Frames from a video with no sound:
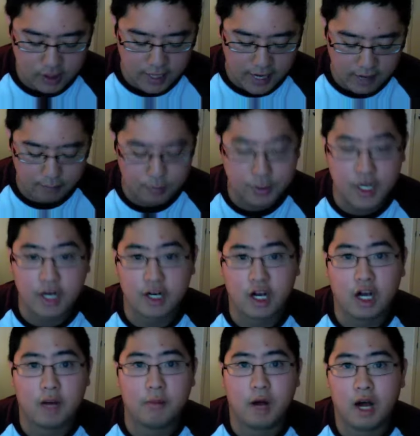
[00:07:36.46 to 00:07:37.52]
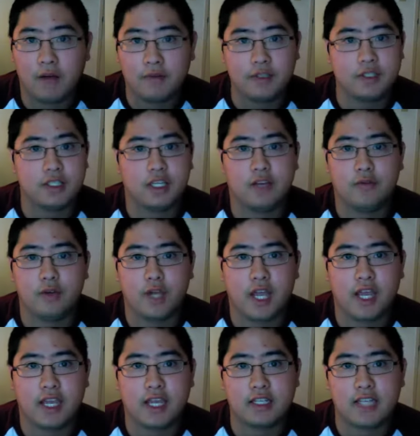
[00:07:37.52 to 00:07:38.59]
Apple.com. Obviously, if you can't
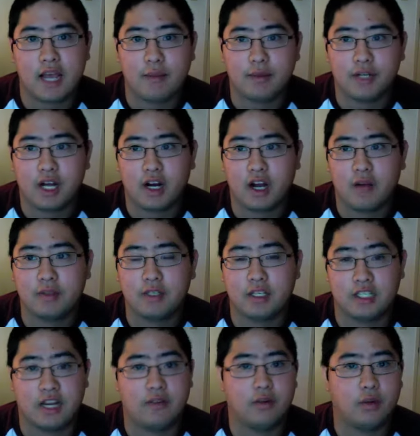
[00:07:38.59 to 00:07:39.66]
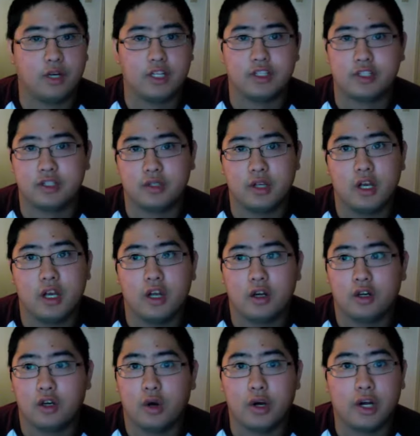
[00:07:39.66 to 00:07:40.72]
get to Apple.com, it's because everyone is
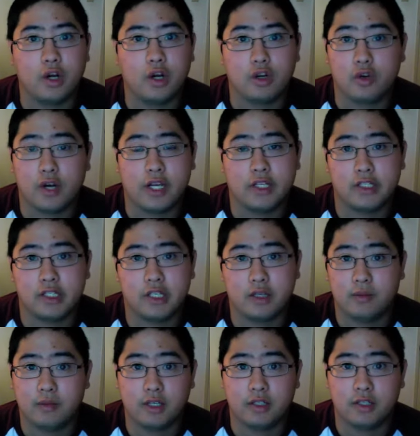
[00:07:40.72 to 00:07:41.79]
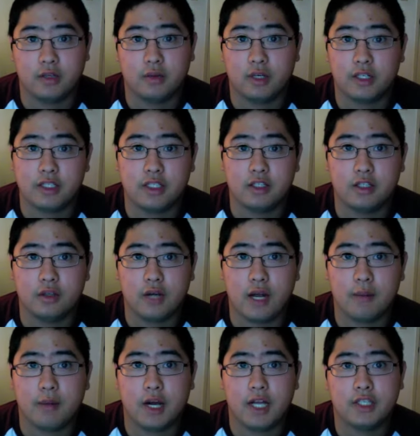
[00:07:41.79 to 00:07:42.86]
going all crazy because they want to see the new
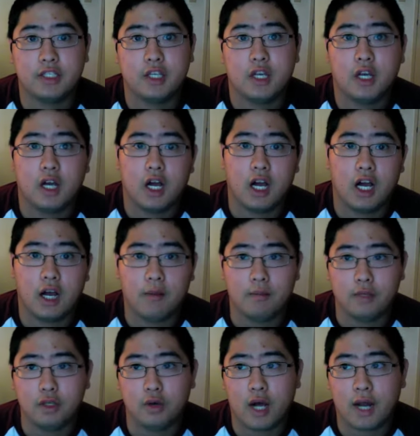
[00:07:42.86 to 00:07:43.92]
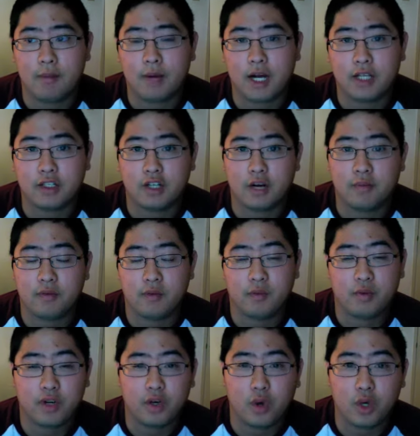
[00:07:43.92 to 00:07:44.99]
iPods. New iPods are up for
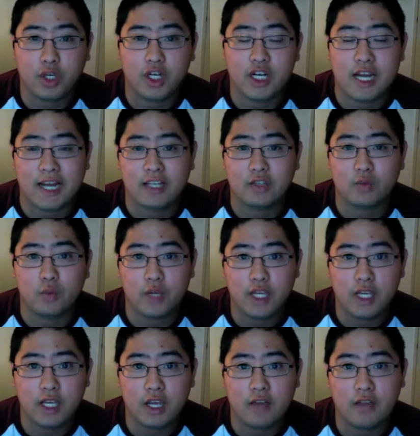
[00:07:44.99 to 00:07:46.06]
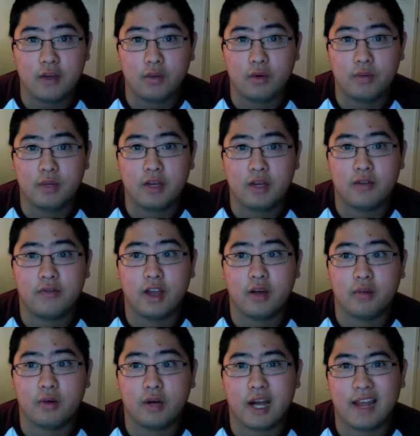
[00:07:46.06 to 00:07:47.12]
pre-order next week, and they will be
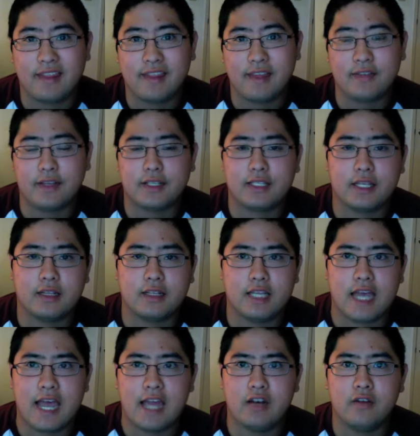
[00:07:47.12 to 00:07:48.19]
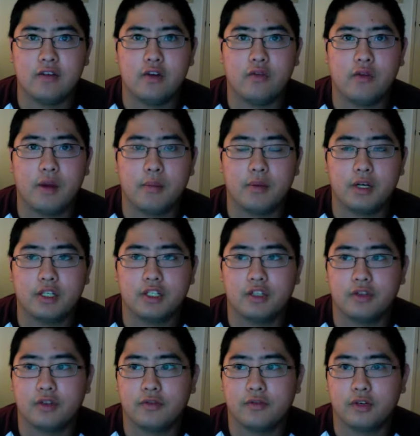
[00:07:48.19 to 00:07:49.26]
available, I think they said, the end of November to
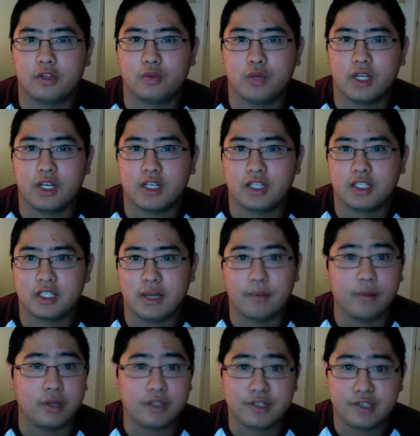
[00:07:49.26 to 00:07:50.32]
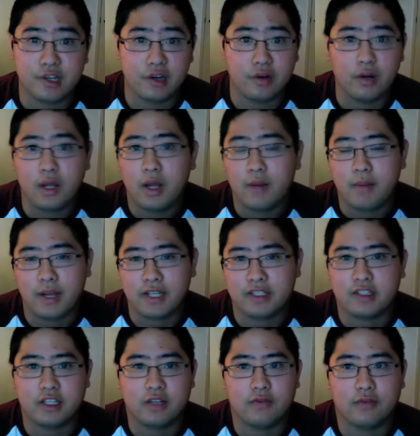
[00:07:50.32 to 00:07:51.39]
the first week of December, so
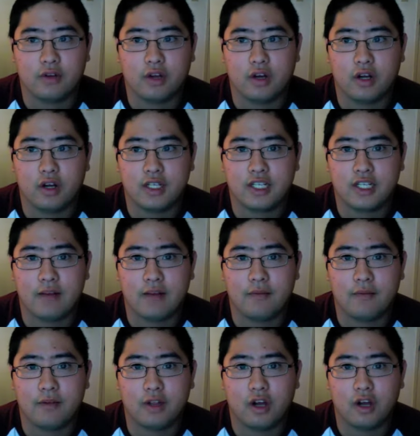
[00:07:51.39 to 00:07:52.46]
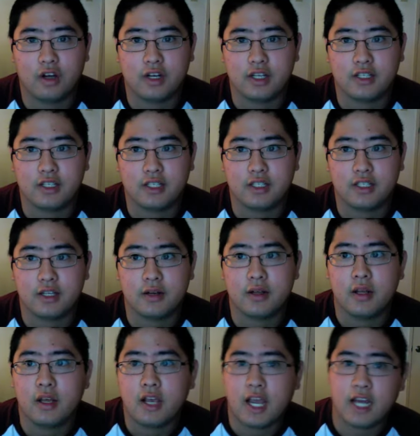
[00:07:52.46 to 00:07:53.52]
basically in time for the holiday season.
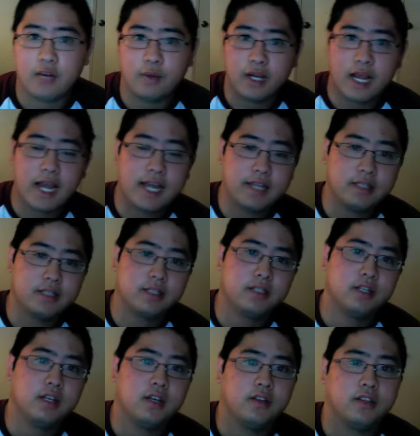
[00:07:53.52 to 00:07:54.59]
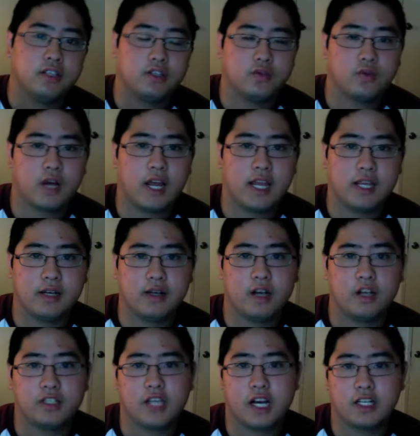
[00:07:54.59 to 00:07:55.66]
Anyway, guys, this is Ryan. I'll
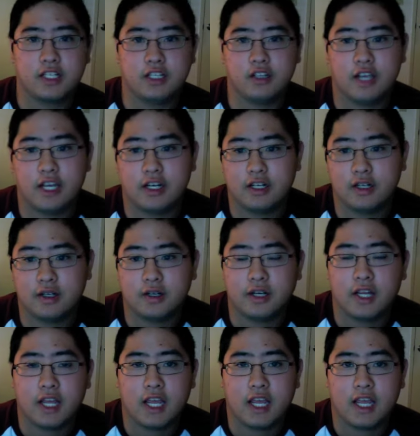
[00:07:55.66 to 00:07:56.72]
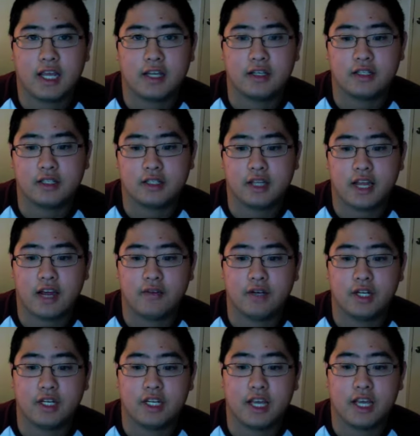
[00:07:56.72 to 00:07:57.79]
talk to you later, and have a
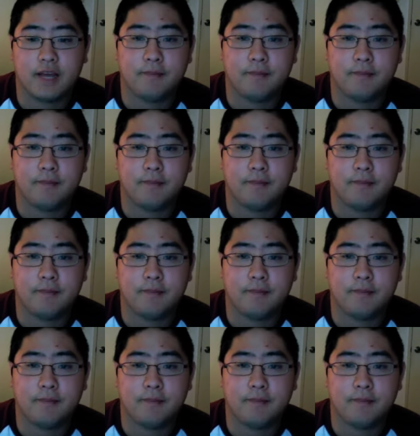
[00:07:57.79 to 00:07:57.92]
good day.